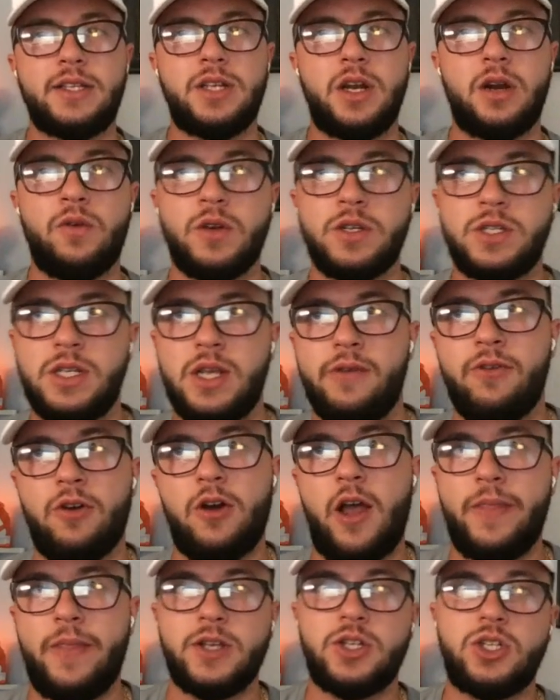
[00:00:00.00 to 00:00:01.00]
Gadsden a
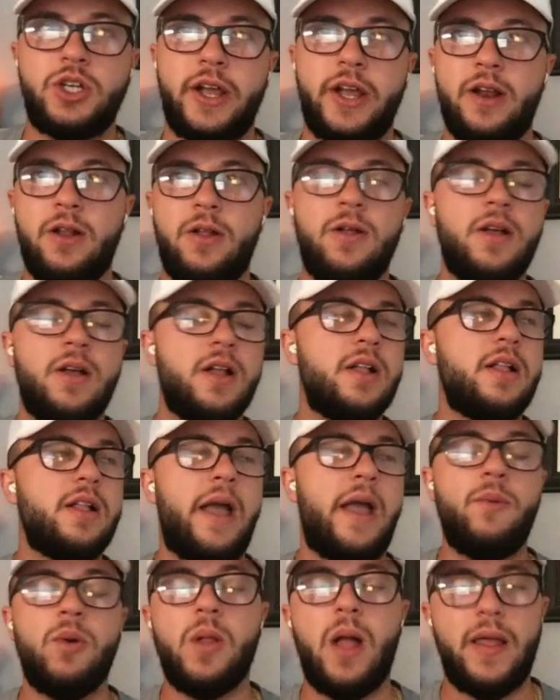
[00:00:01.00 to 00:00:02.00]
receiver on this channel,
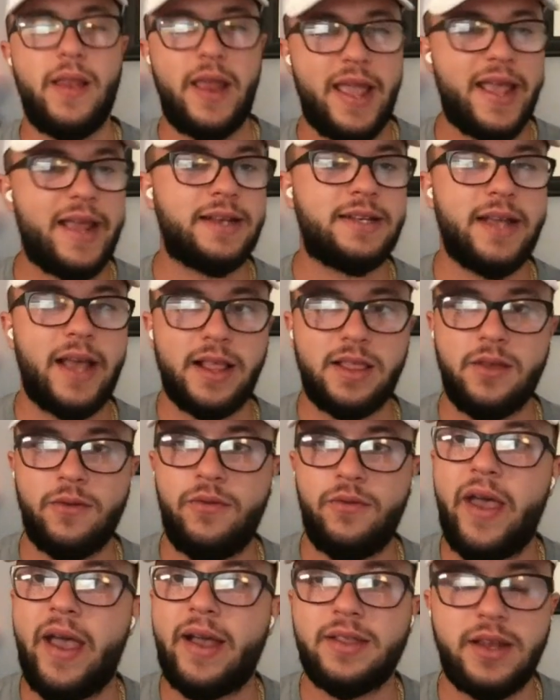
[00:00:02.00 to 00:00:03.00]
and we'll hint at
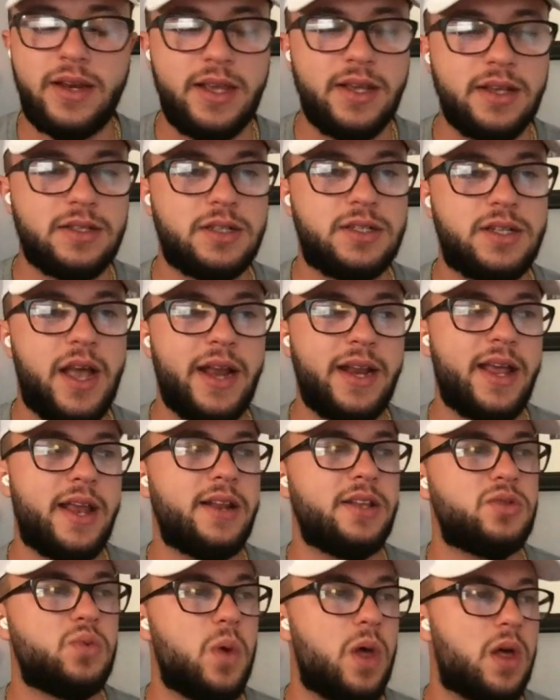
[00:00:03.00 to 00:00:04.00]
the fact that he is a tight
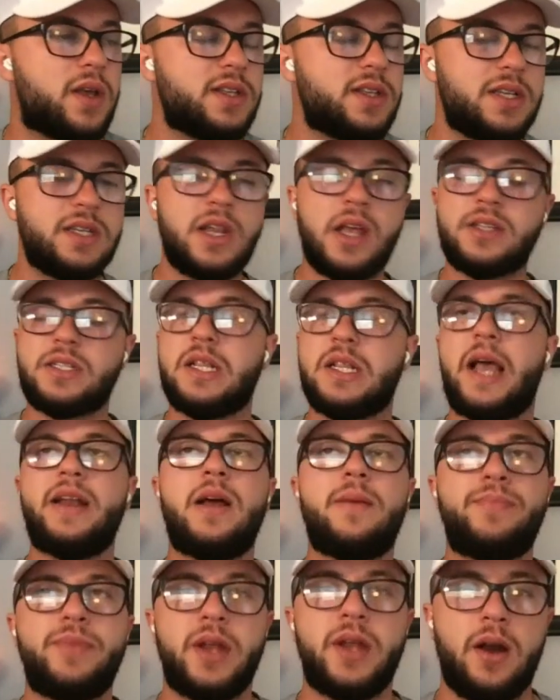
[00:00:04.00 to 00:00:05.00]
end as well, because he does
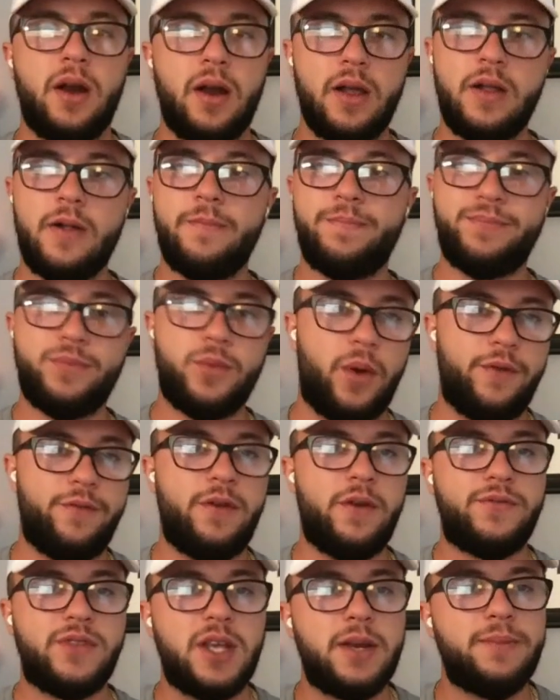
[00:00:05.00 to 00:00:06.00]
line up there,
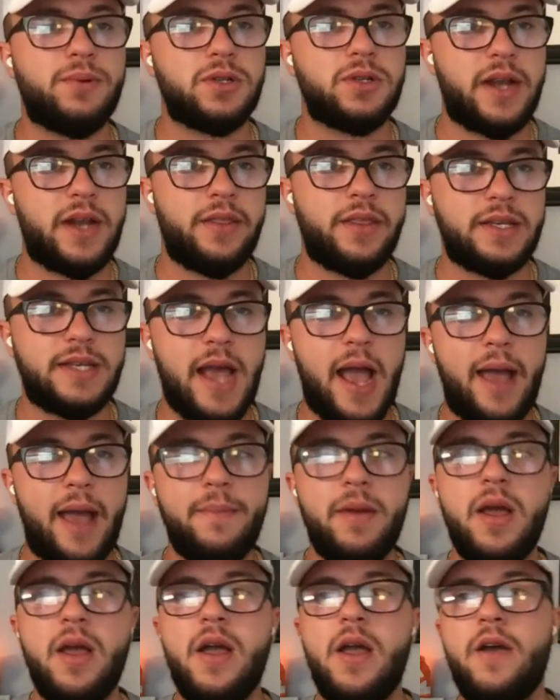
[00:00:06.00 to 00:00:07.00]
what, 15% of the
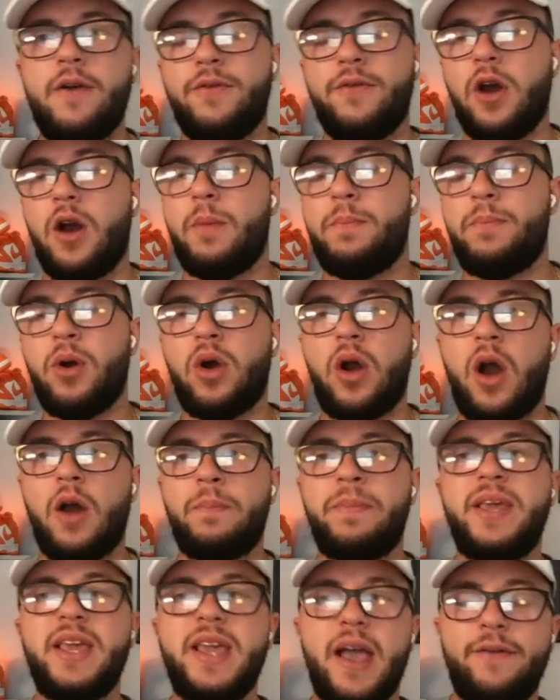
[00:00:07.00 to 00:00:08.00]
time? for our, per
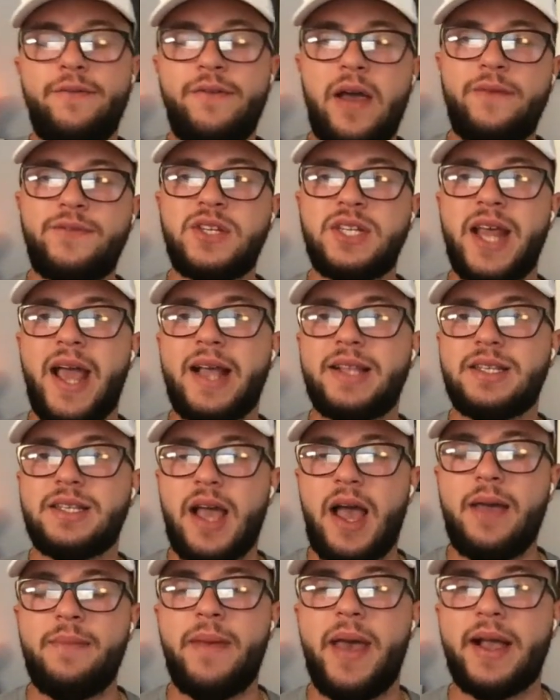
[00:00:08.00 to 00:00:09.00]
our PFF stats
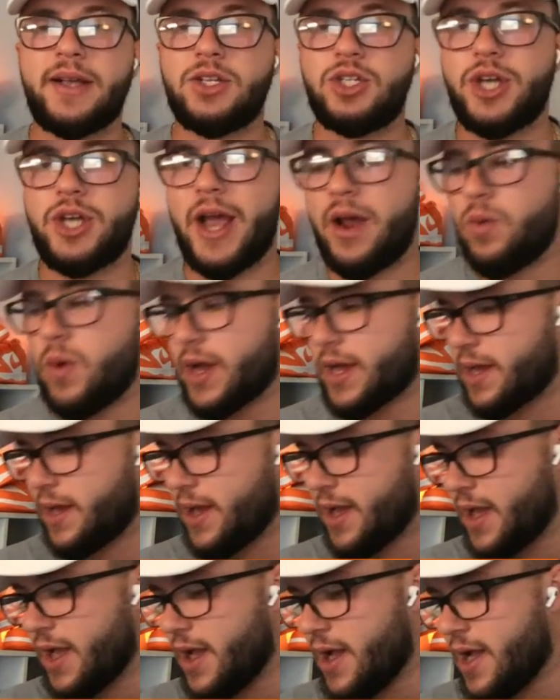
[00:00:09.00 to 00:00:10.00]
guy, Max Chadwick.